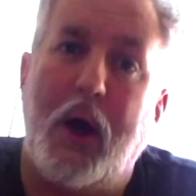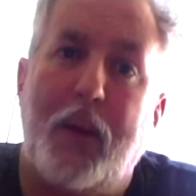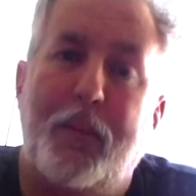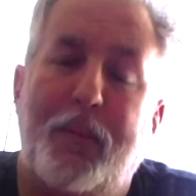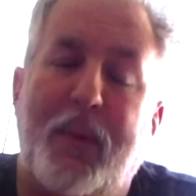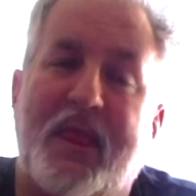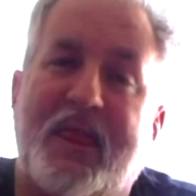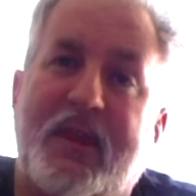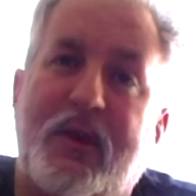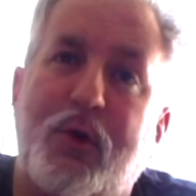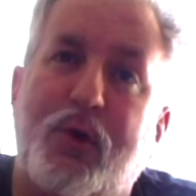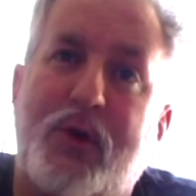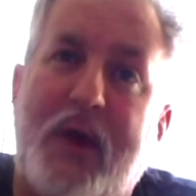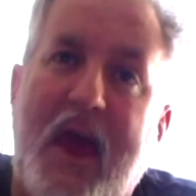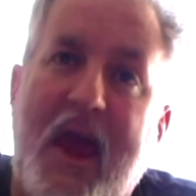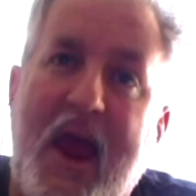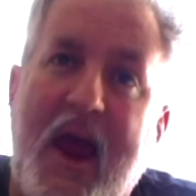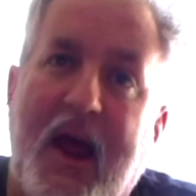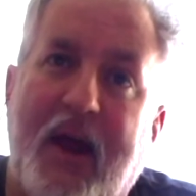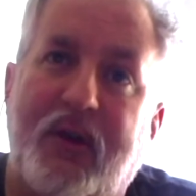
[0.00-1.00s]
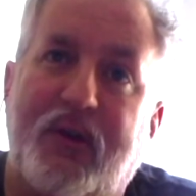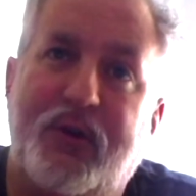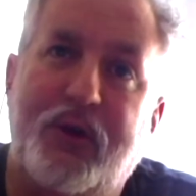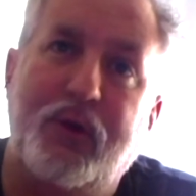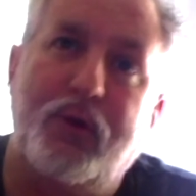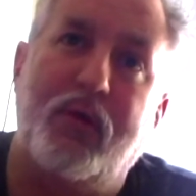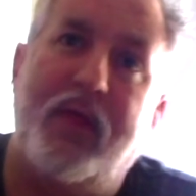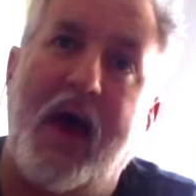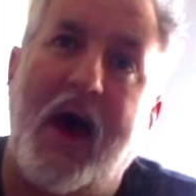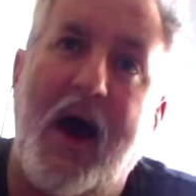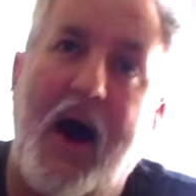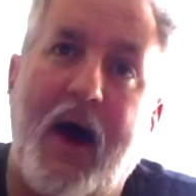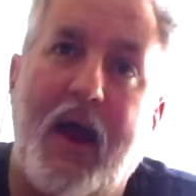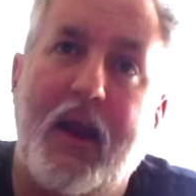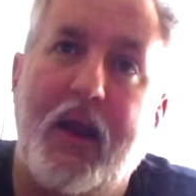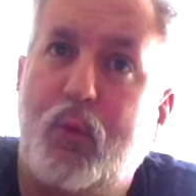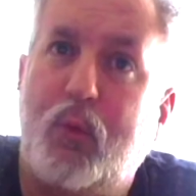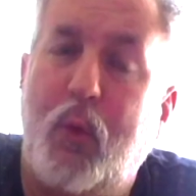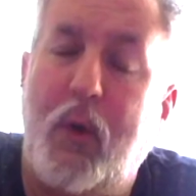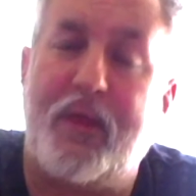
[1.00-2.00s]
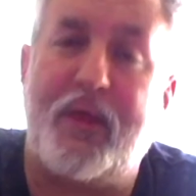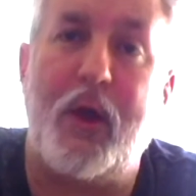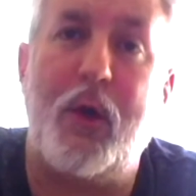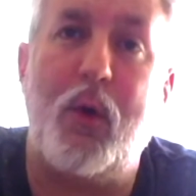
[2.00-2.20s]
But you can't do that with an